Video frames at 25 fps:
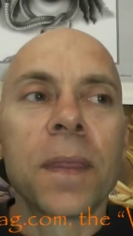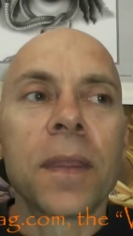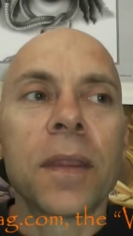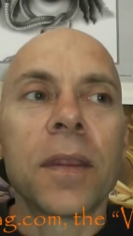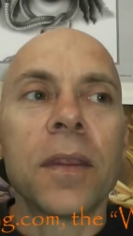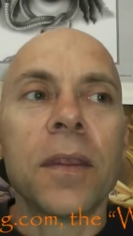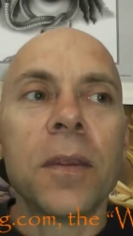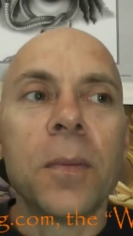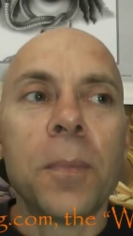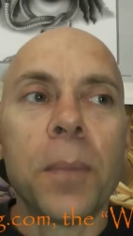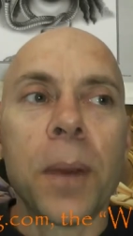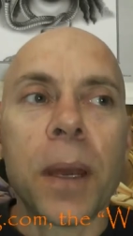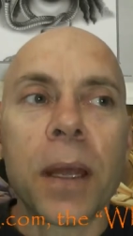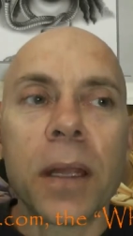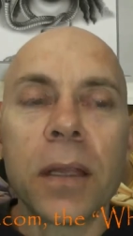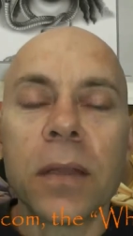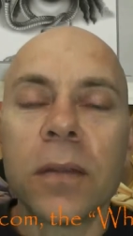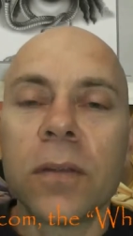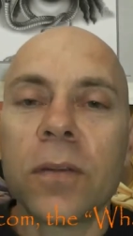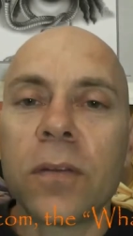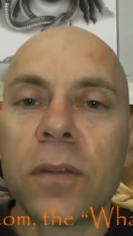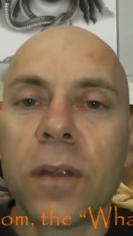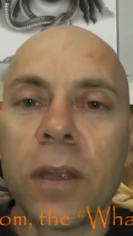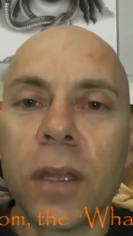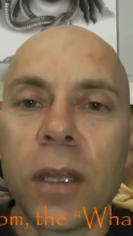You
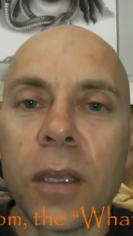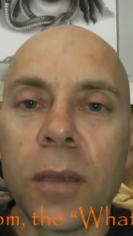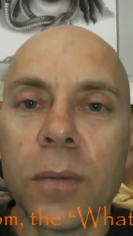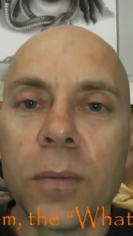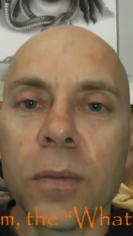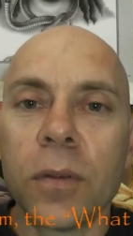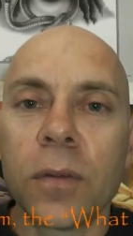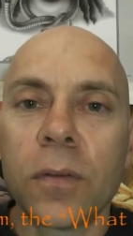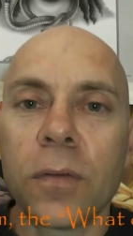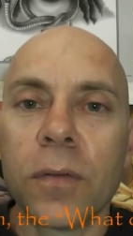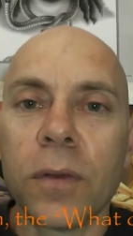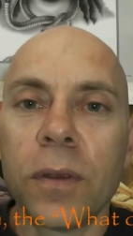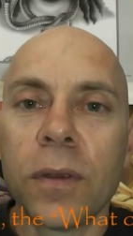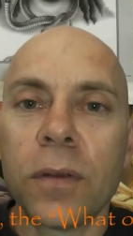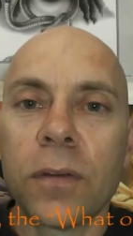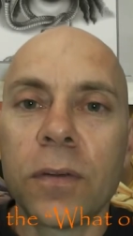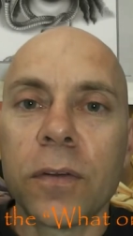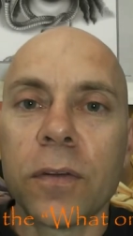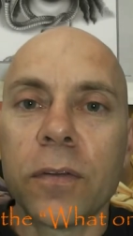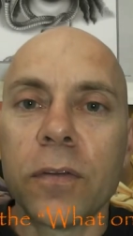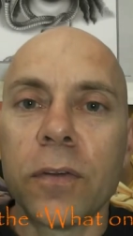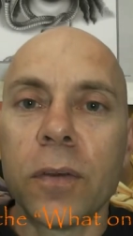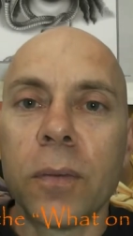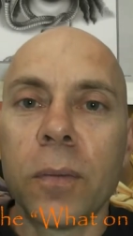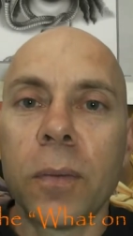balance the hemispheres
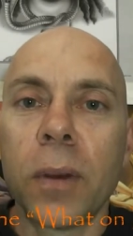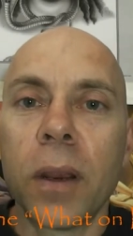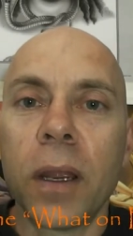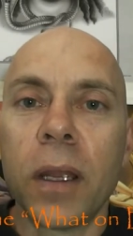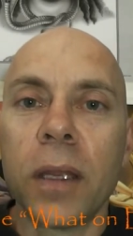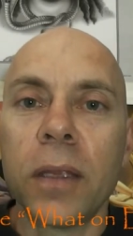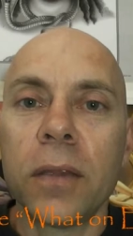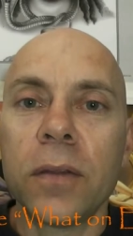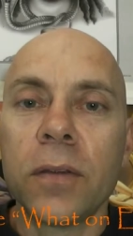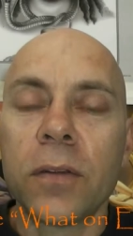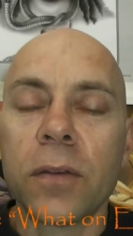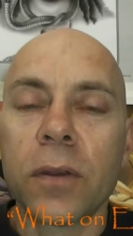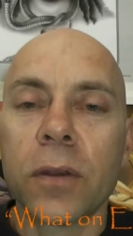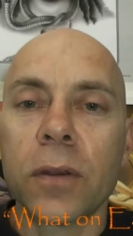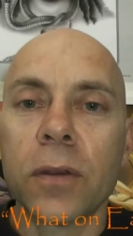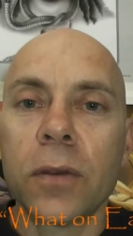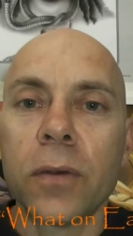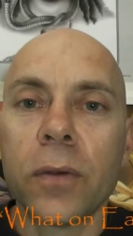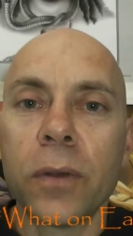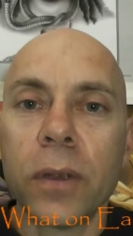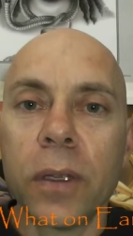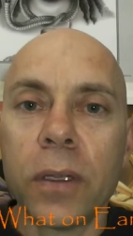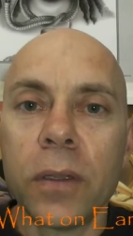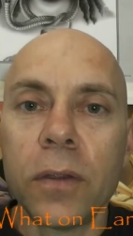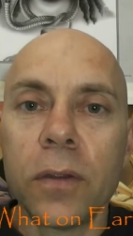of your brain so you're
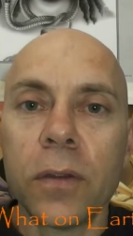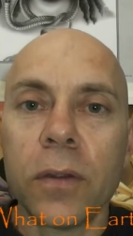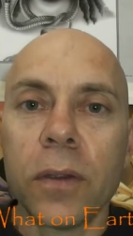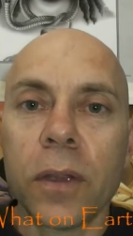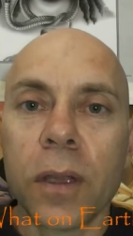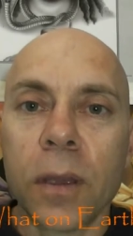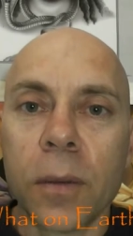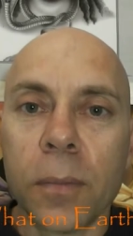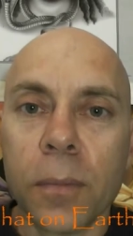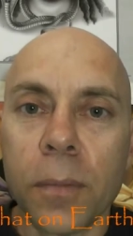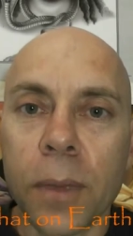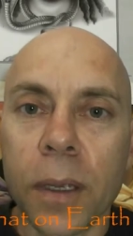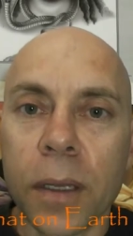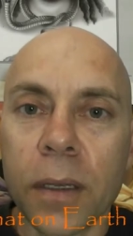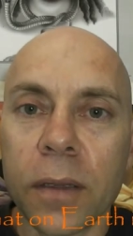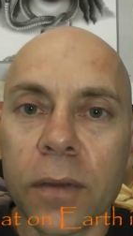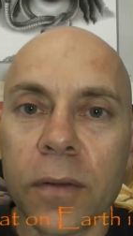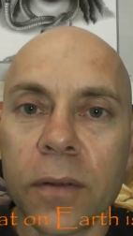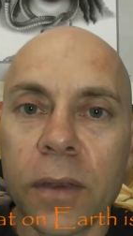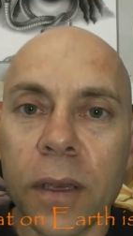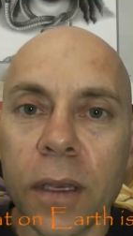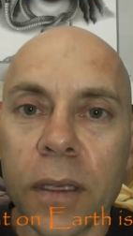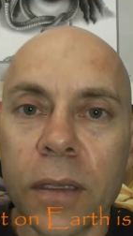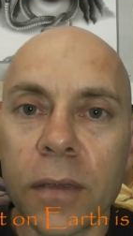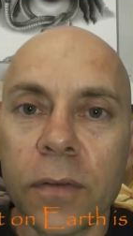in a
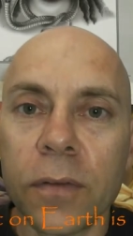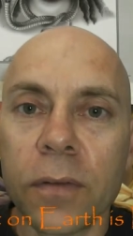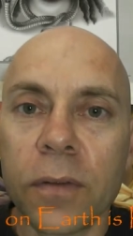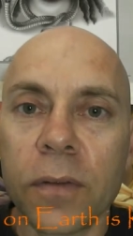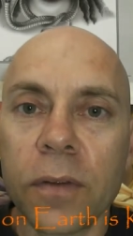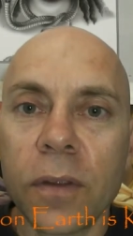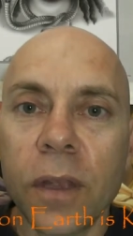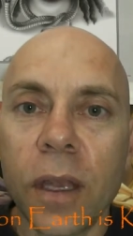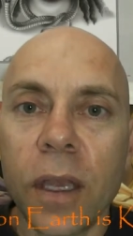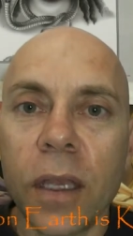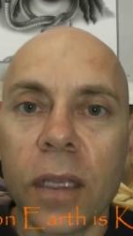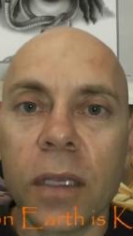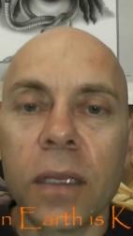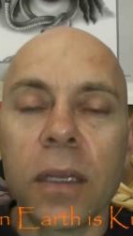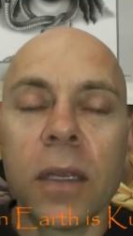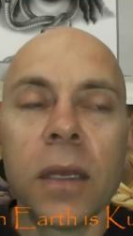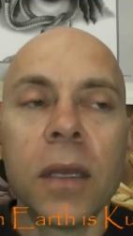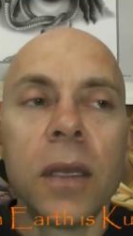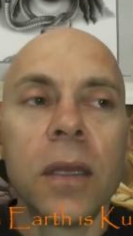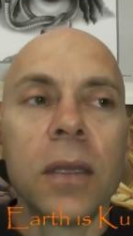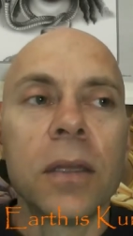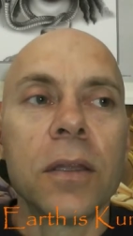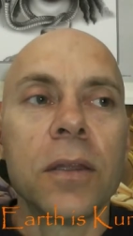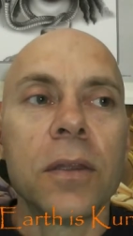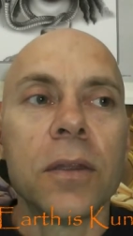meditative state.
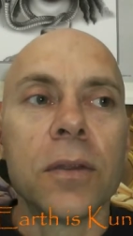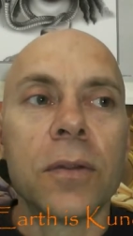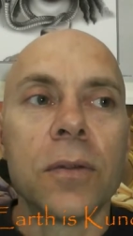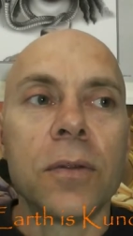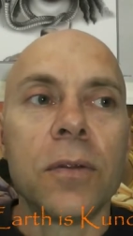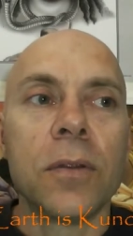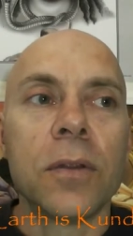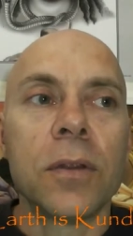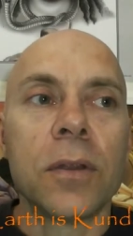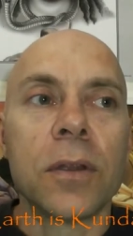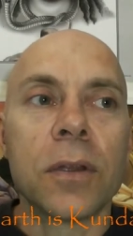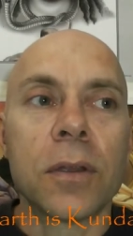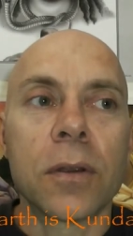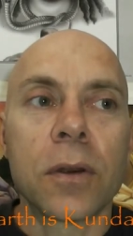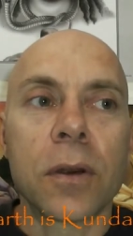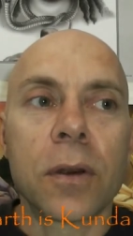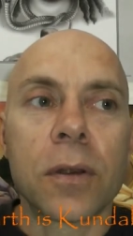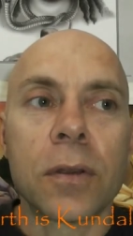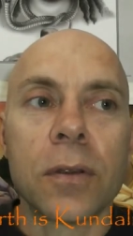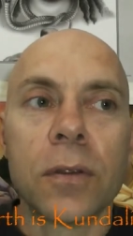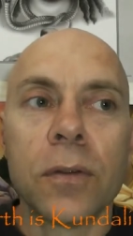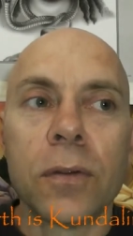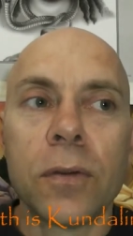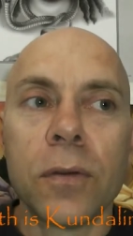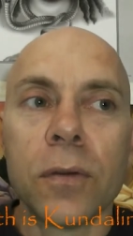You can
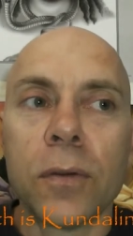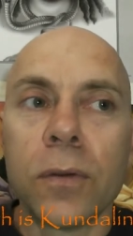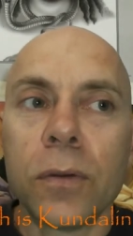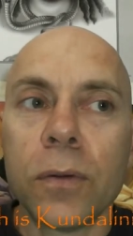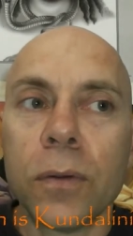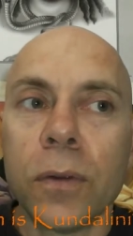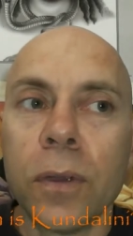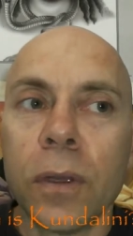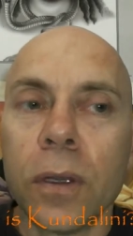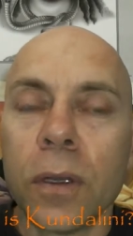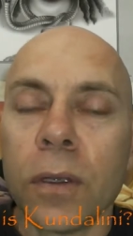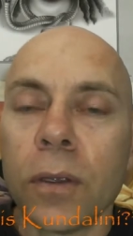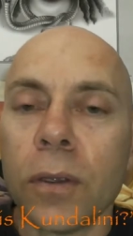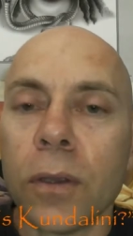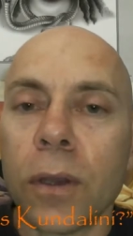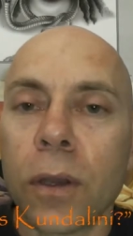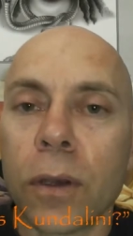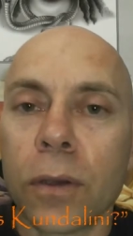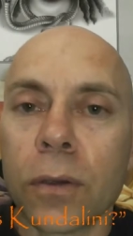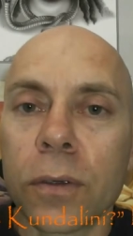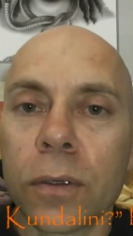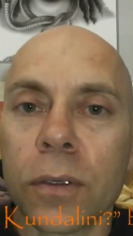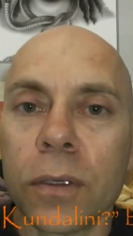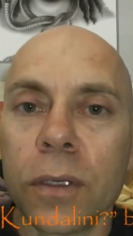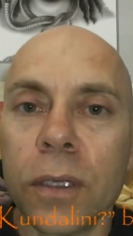either do
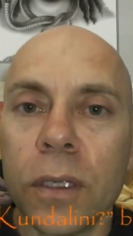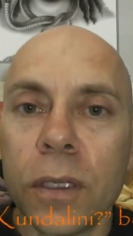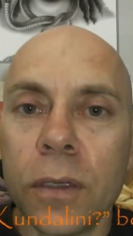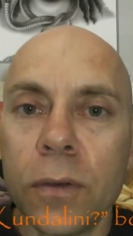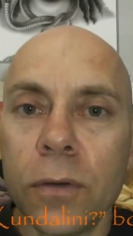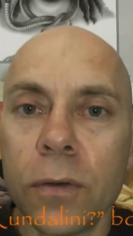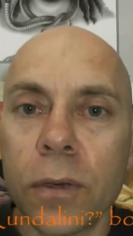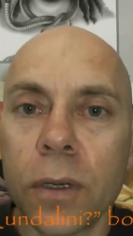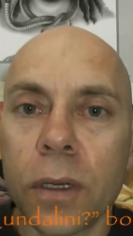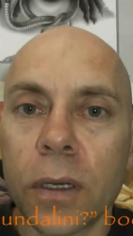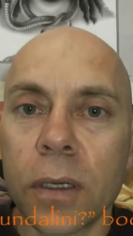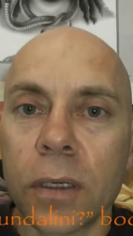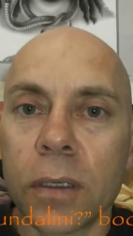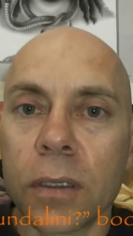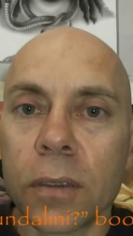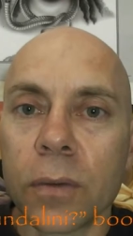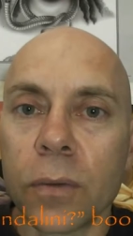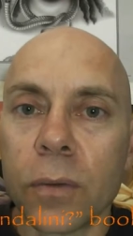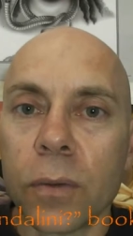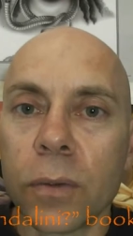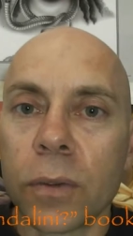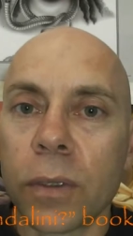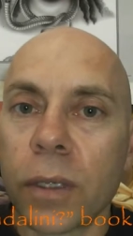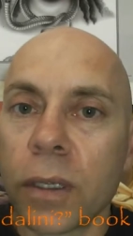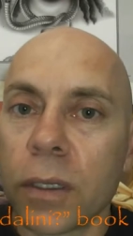yoga nidra,
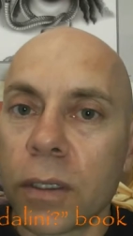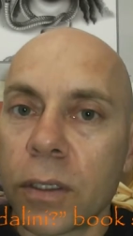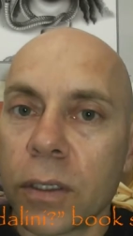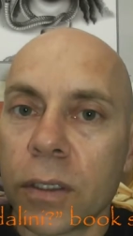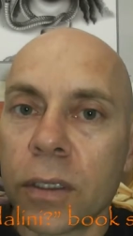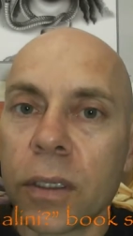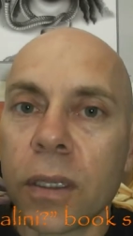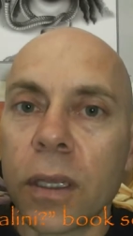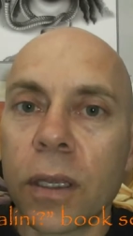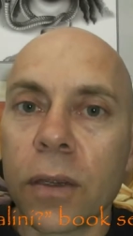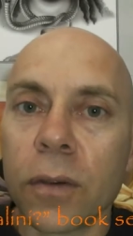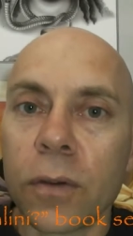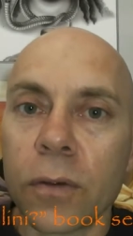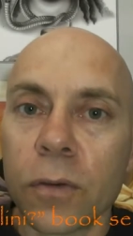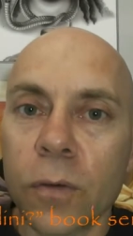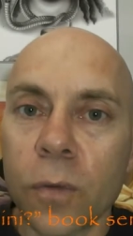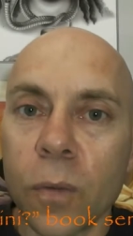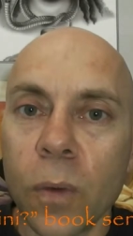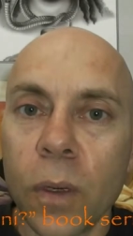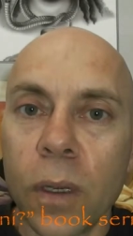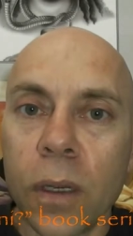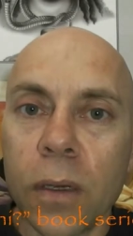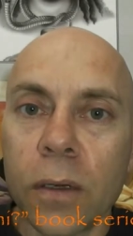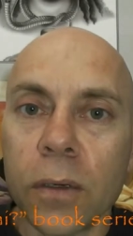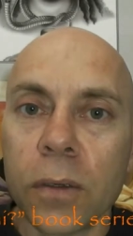will get you there as
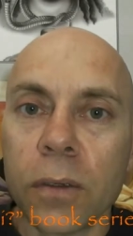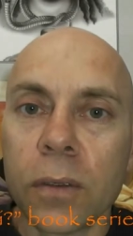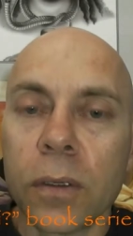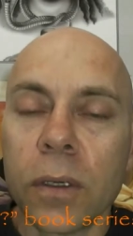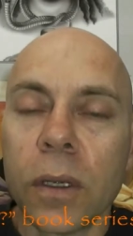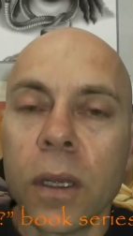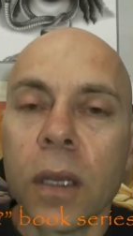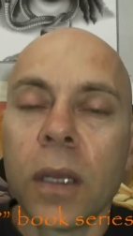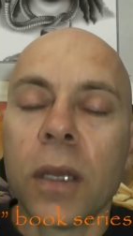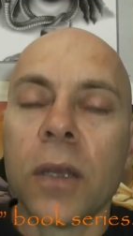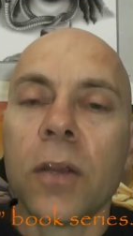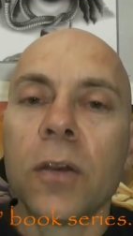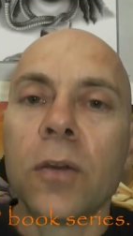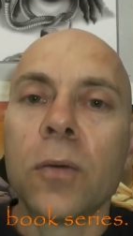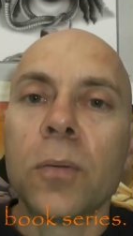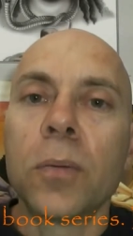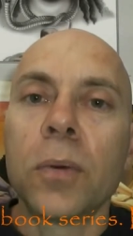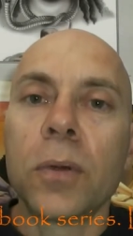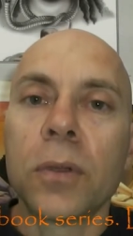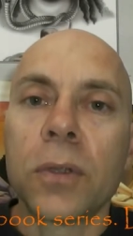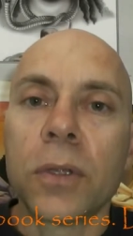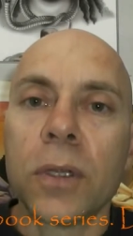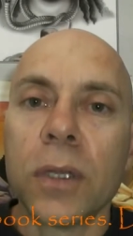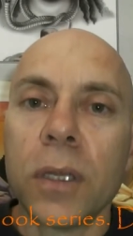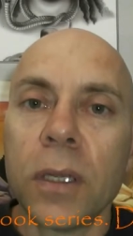well. It'll
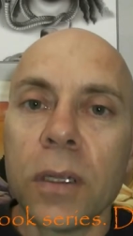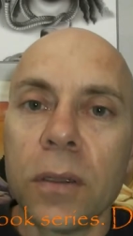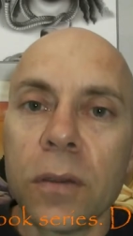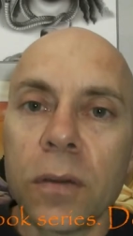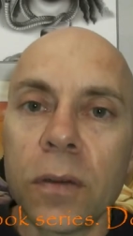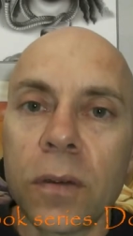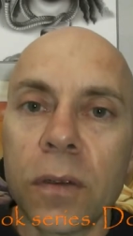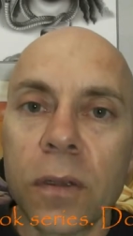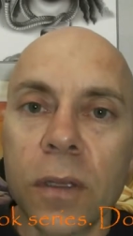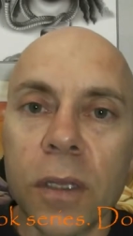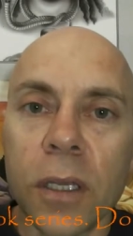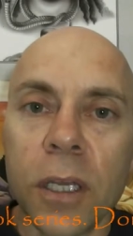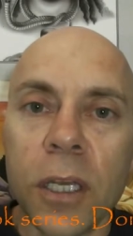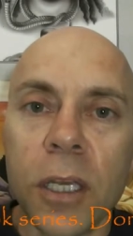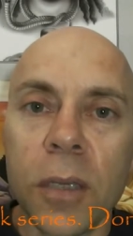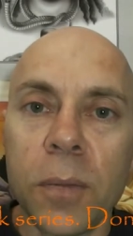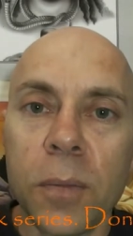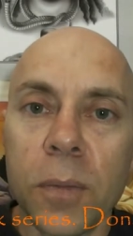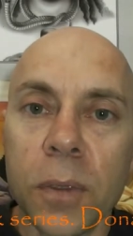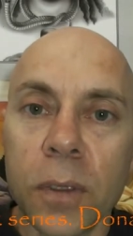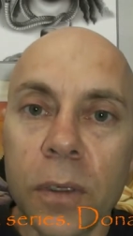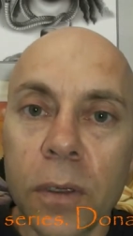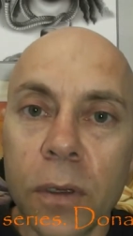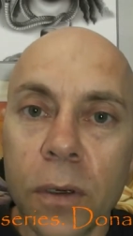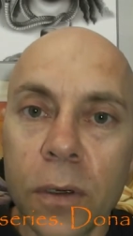put you into the
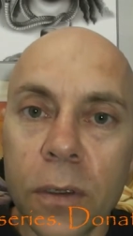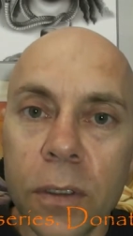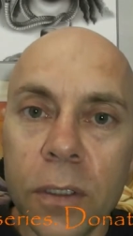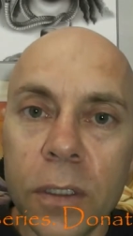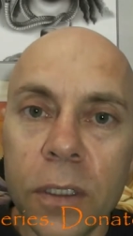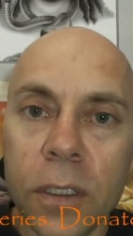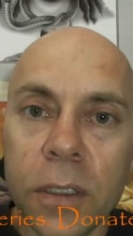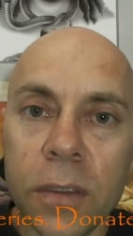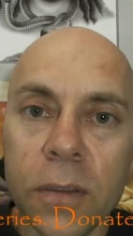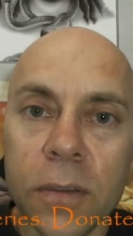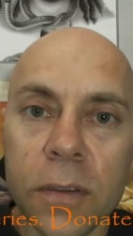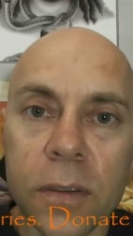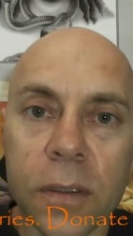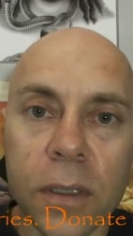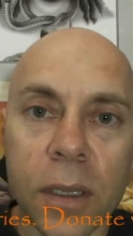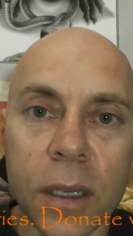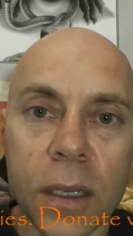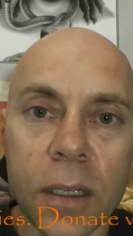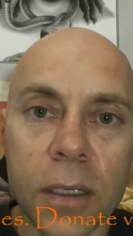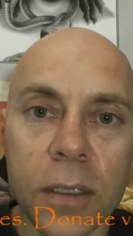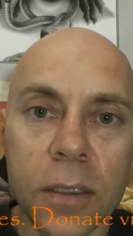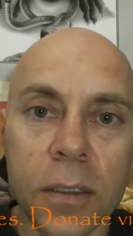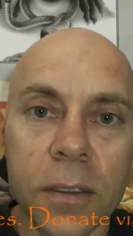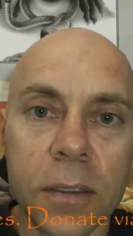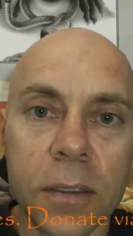hypnagogic state.